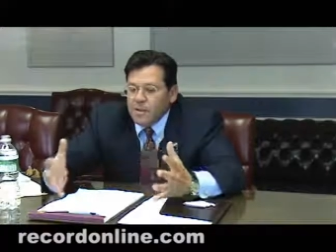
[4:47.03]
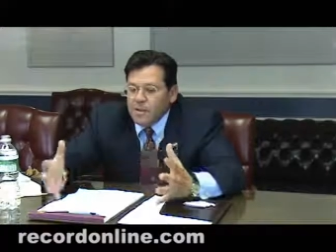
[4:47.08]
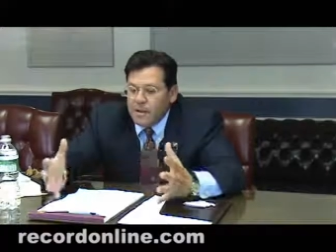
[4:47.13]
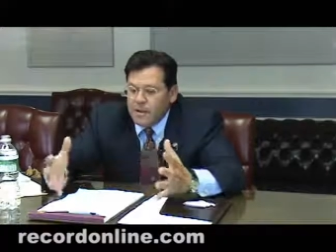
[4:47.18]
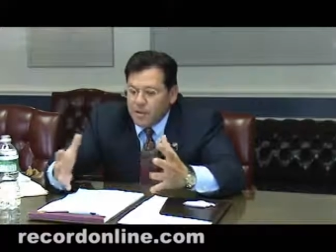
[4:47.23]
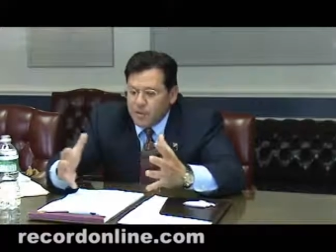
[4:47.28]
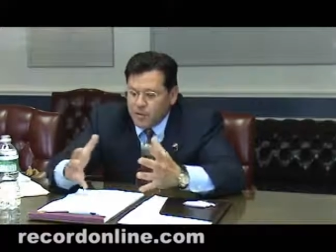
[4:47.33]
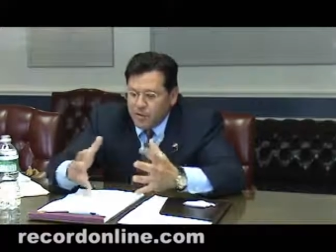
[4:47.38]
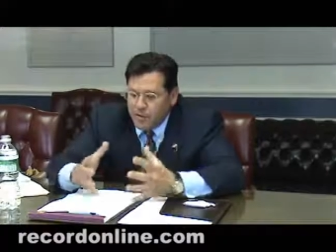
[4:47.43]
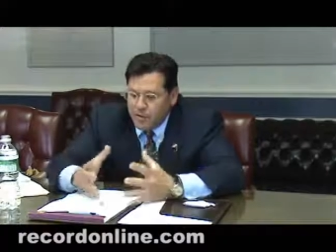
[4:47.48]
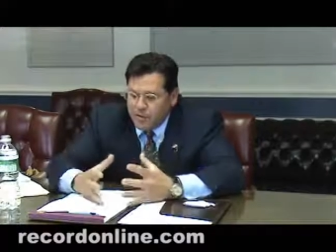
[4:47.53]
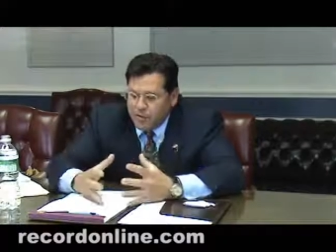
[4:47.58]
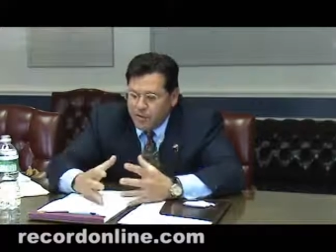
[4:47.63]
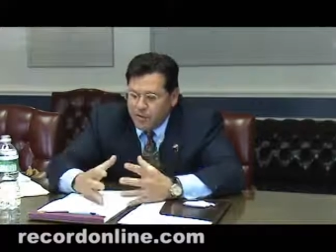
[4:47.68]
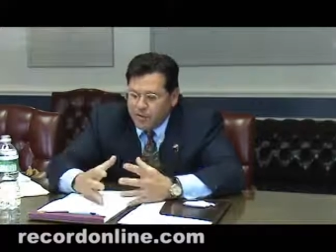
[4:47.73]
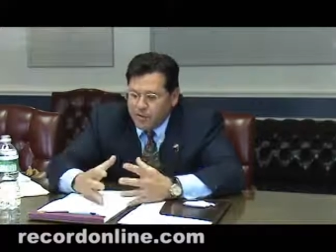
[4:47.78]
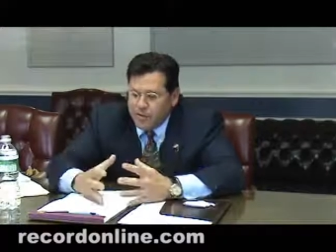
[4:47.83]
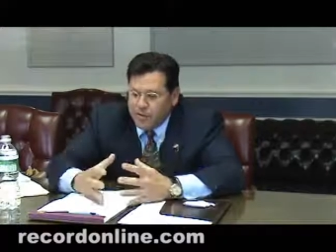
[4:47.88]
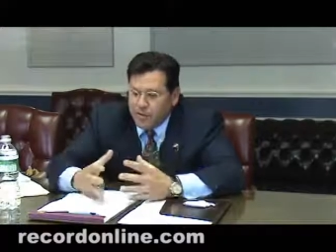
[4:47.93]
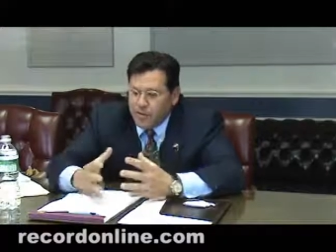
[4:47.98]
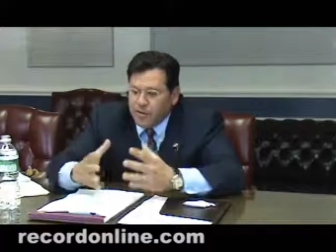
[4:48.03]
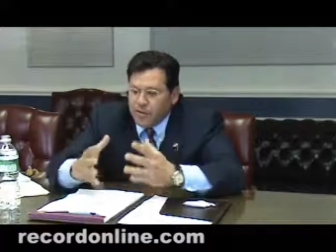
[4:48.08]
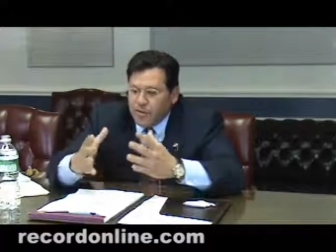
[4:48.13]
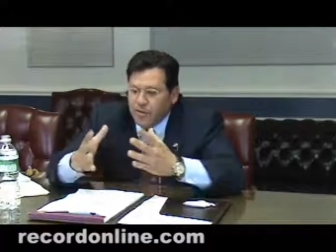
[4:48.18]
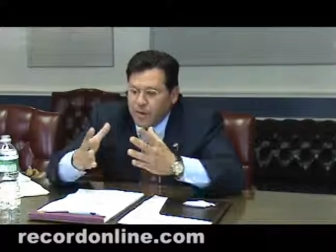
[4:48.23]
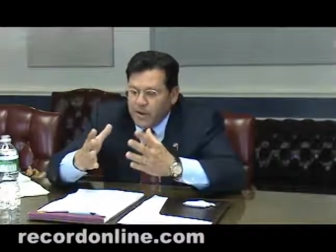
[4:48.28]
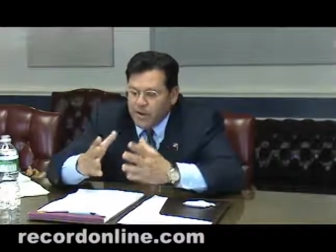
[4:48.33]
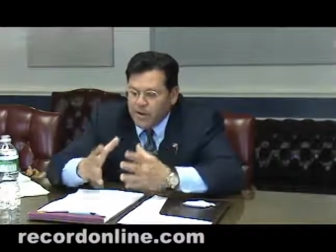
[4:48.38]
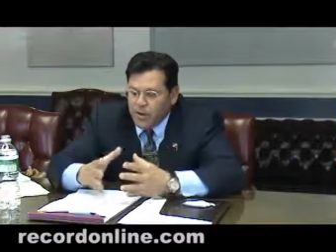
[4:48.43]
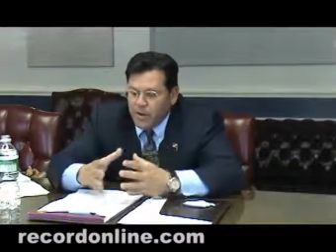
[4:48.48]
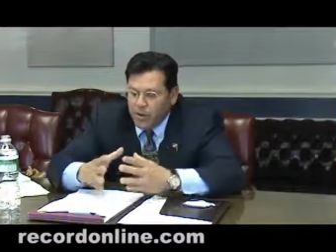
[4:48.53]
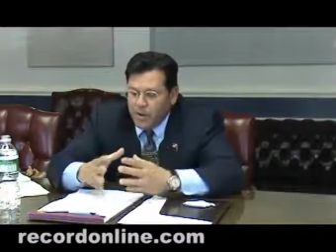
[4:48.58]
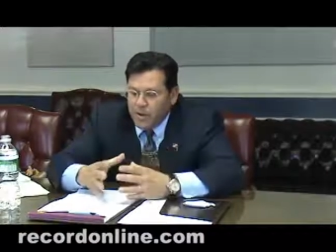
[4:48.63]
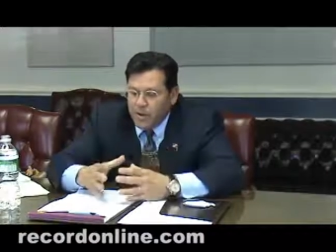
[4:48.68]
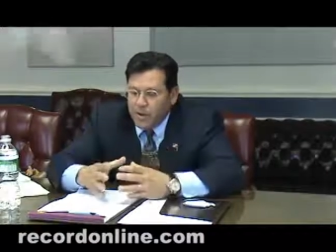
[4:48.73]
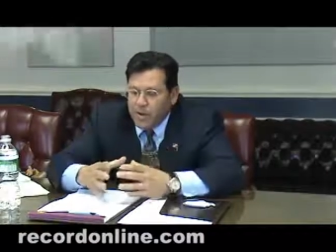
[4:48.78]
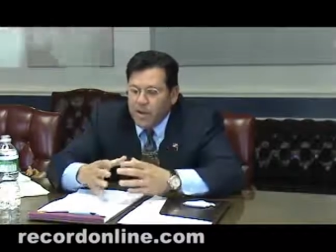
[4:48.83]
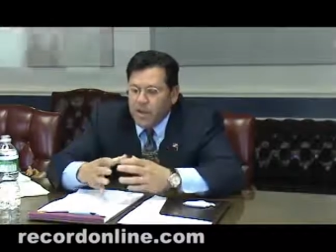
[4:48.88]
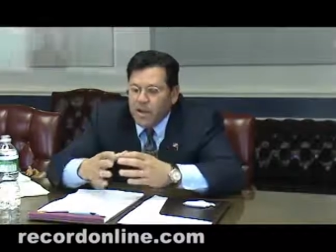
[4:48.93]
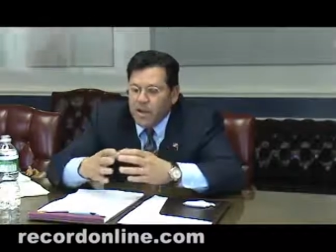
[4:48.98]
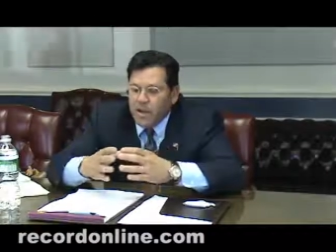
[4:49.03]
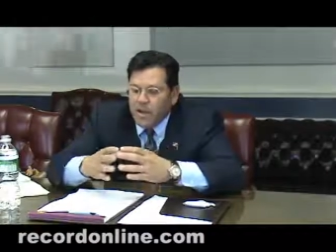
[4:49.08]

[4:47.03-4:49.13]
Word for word: make sure them bring together, make sure we